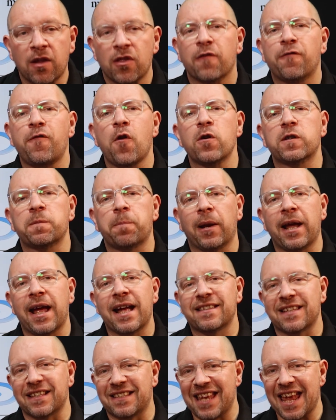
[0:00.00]
The first player
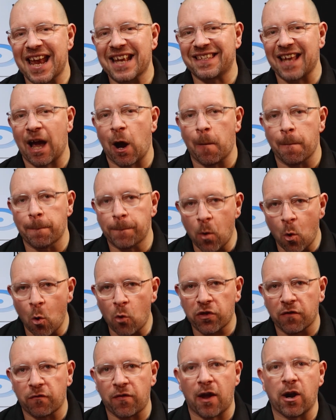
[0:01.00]
to take down
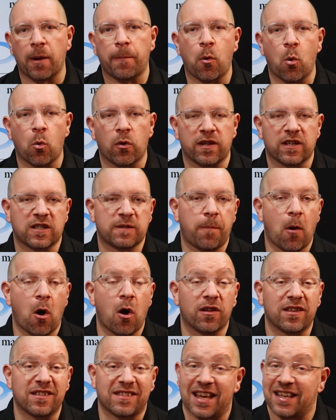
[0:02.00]
both of their opponent's
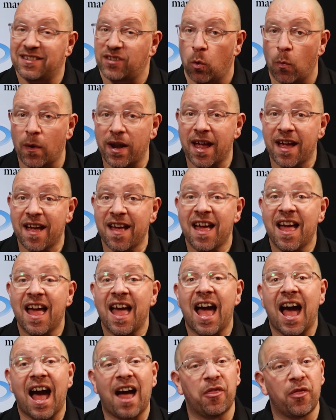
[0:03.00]
Spartans is the winner,
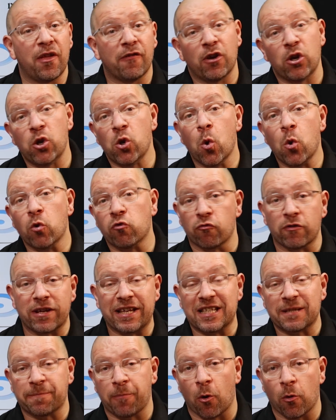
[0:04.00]
and there are no
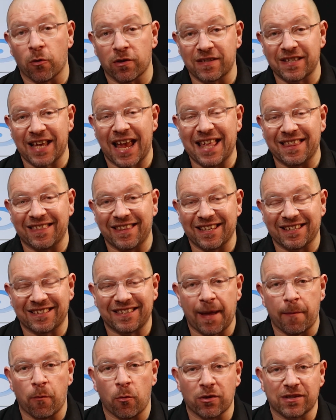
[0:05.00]
respawns in this
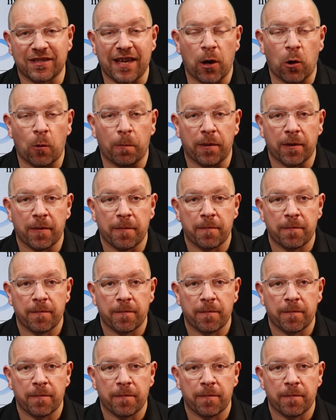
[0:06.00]
demo setup.